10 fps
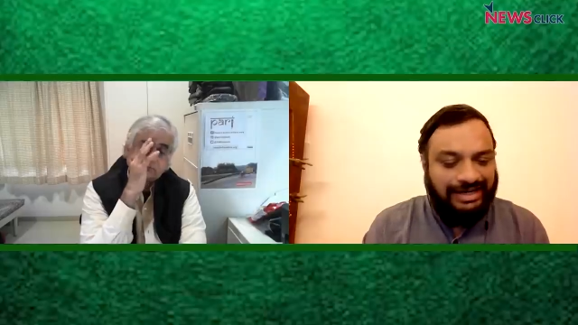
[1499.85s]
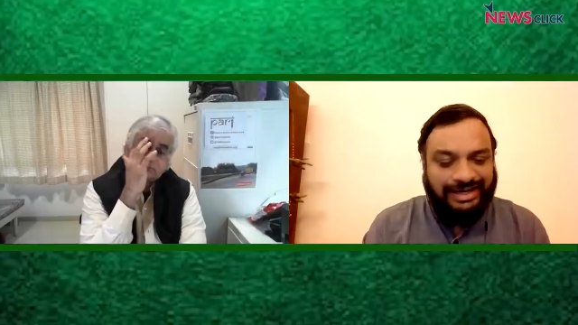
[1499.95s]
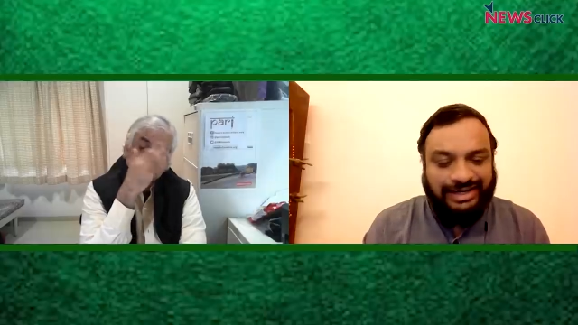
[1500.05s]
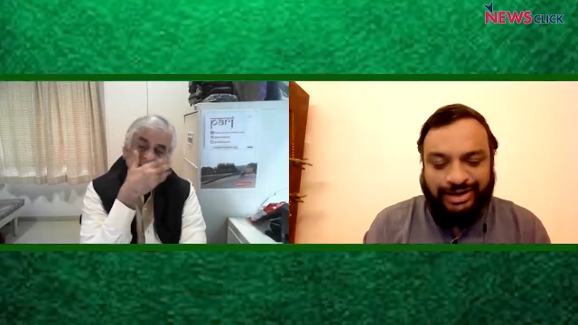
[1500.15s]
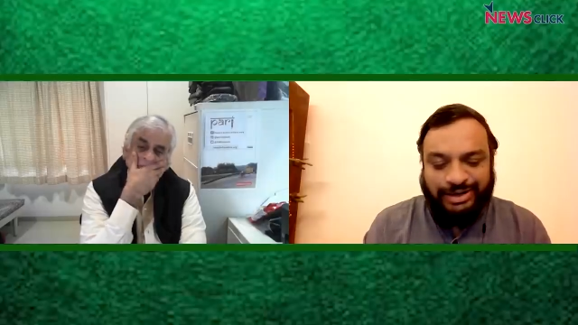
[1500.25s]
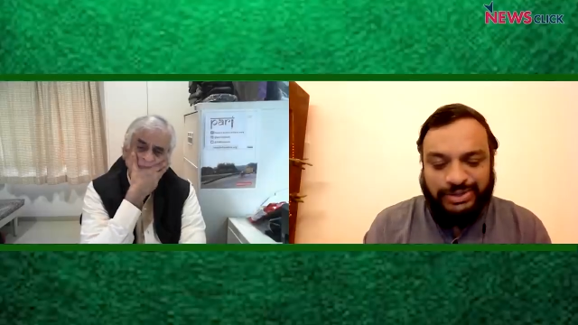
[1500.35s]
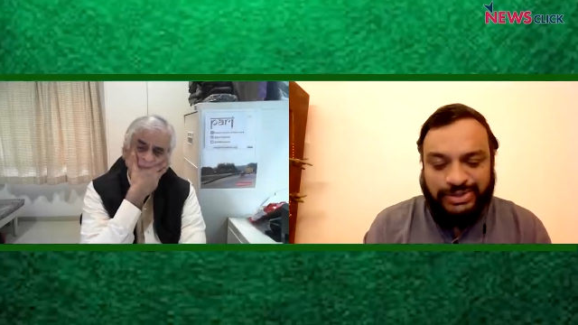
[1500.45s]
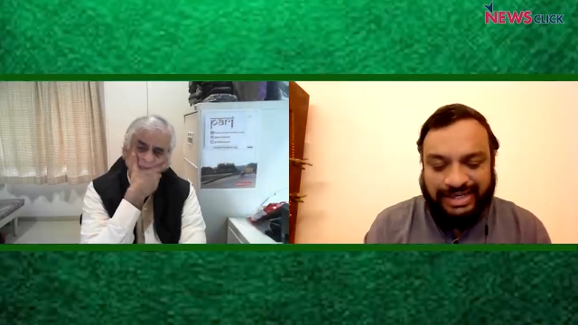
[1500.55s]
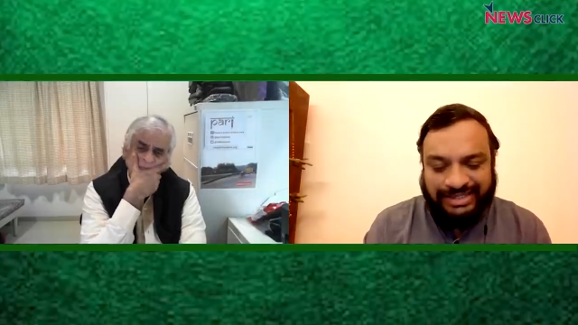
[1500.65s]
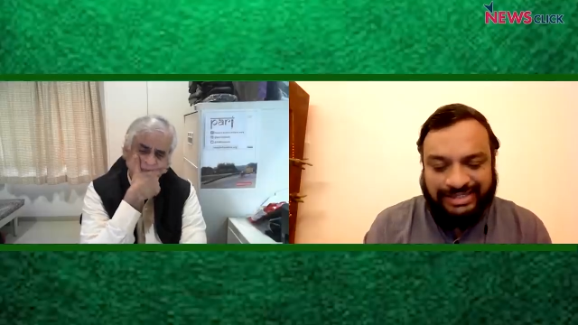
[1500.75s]
Speaker 1: Earlier on
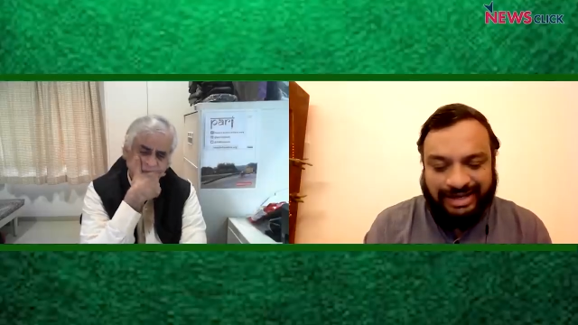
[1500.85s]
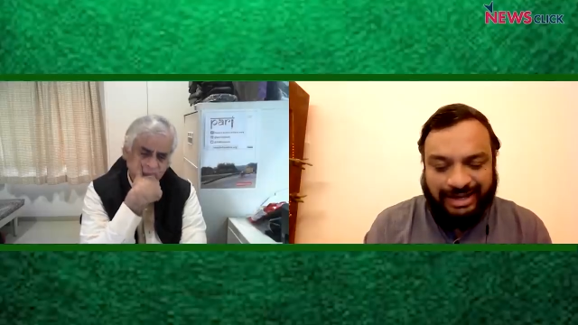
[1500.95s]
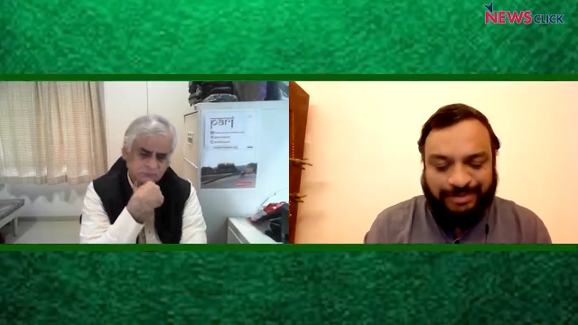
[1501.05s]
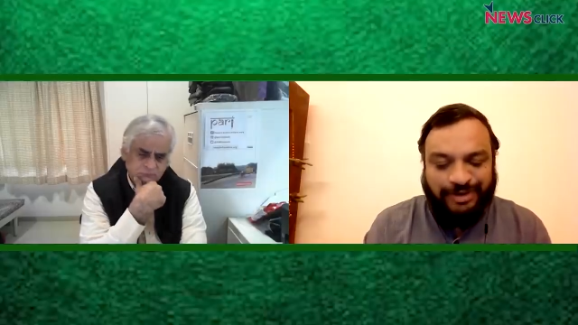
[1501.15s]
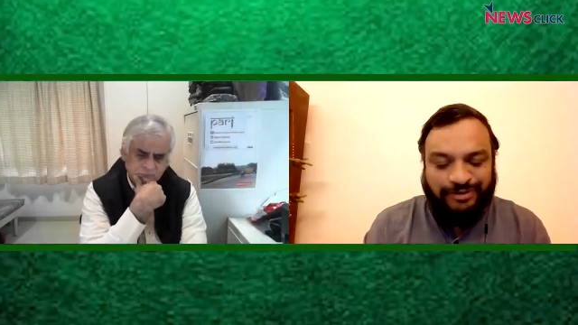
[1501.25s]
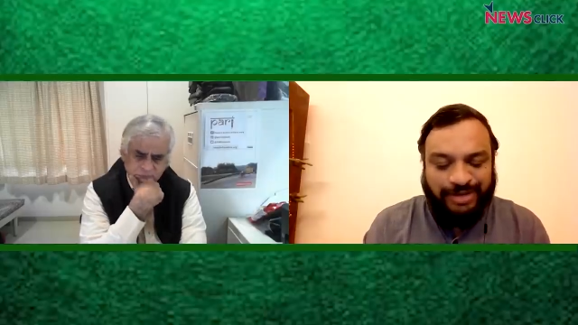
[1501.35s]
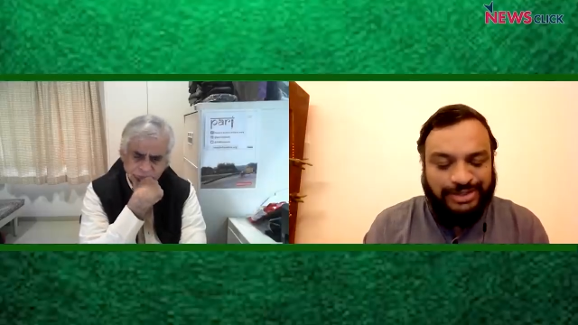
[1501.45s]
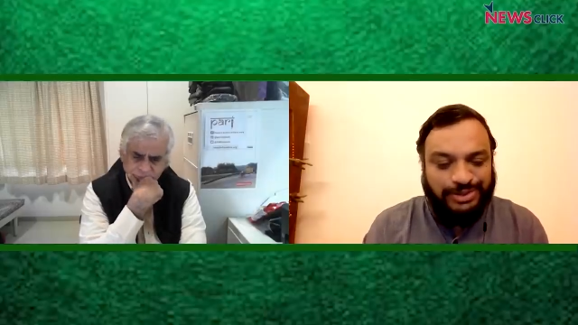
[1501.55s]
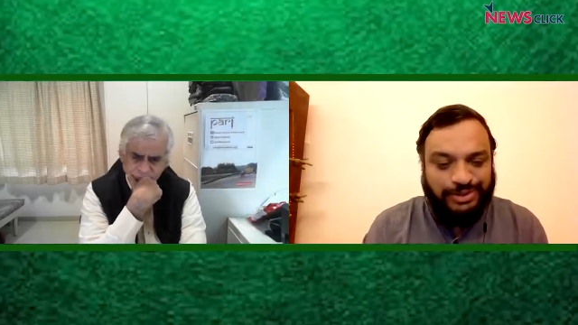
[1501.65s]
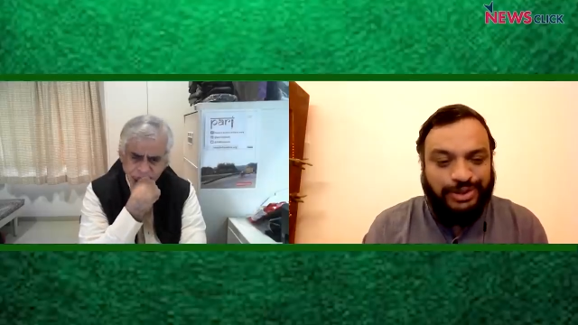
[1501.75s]
NewsClick, a couple of
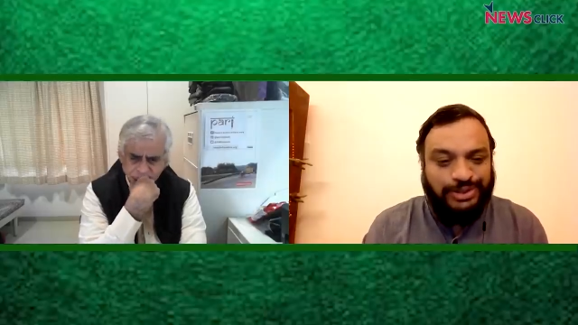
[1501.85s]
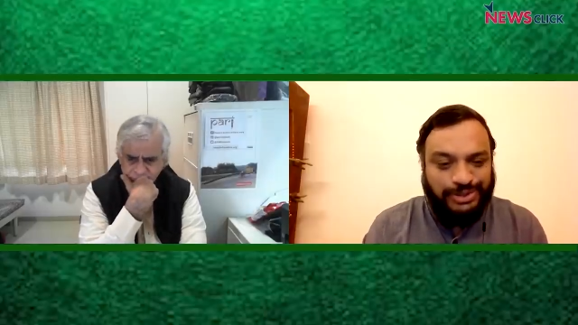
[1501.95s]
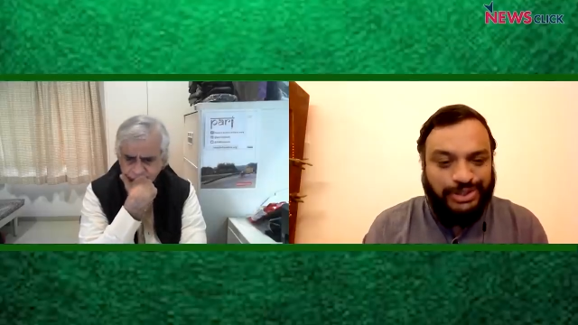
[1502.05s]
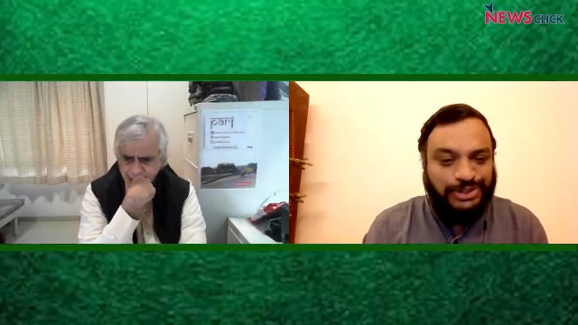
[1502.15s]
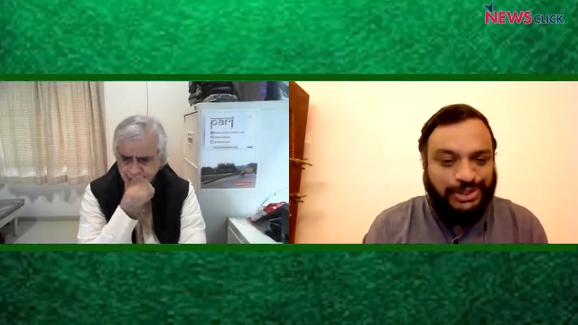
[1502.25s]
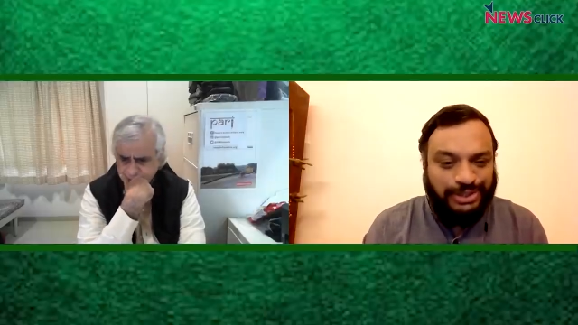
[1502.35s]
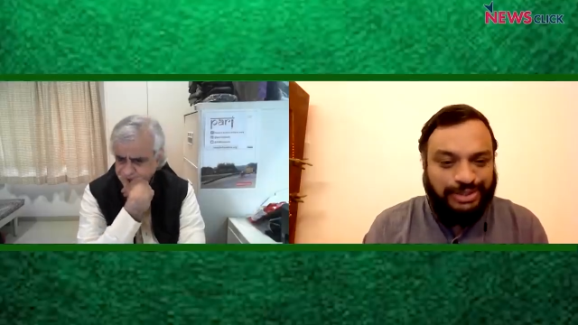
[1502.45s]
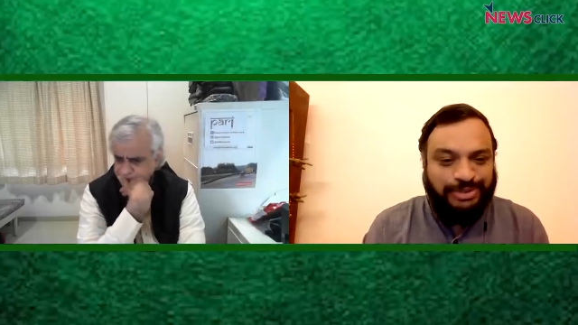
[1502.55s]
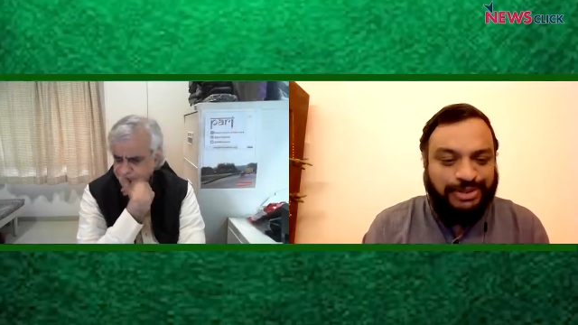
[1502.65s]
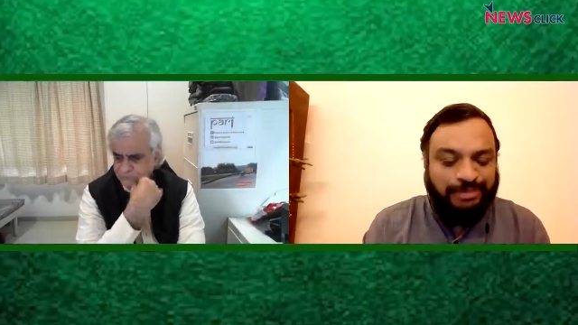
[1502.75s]
months ago, also you
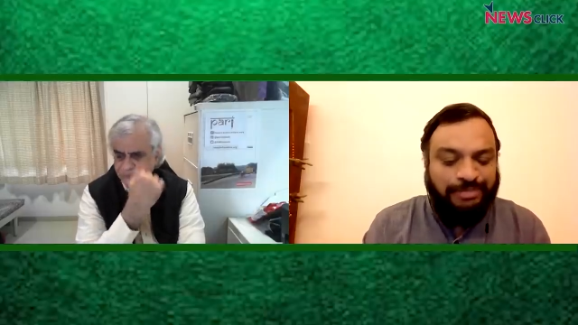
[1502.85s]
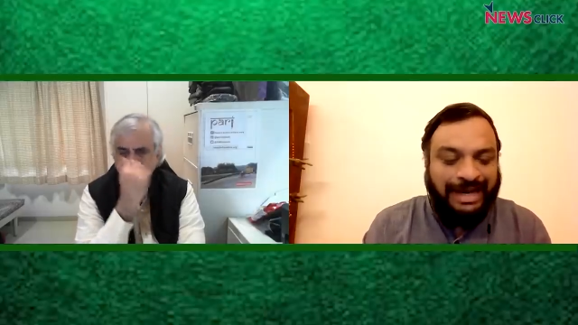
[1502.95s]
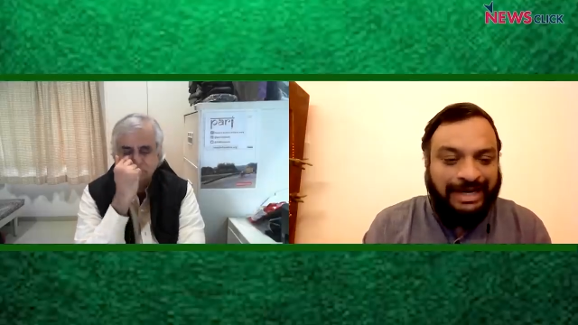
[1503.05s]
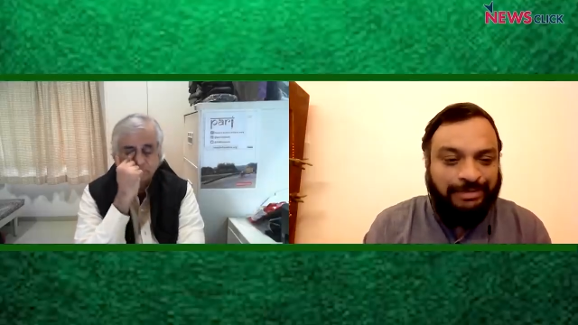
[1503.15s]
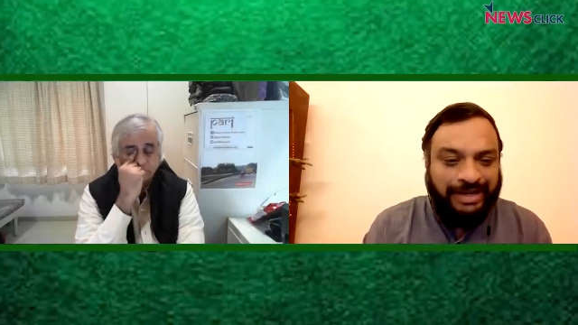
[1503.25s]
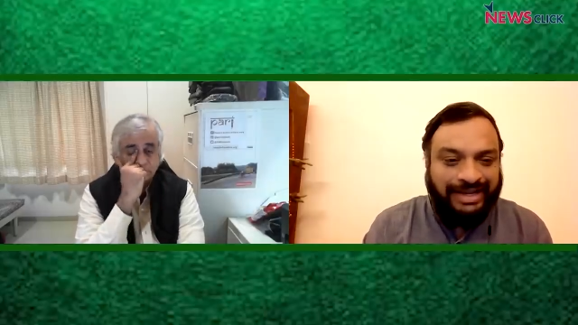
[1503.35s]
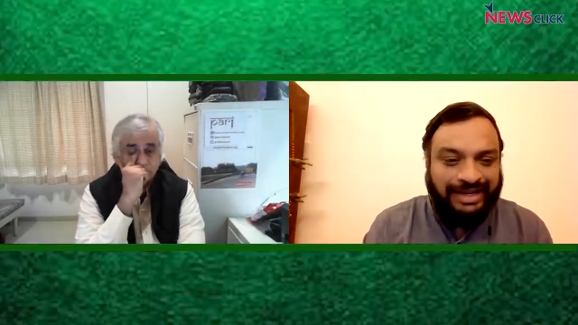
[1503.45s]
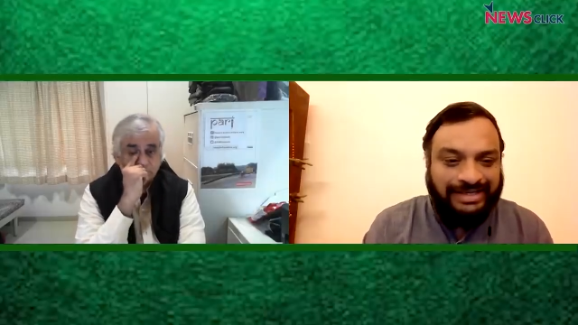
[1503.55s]
talked about the pandemic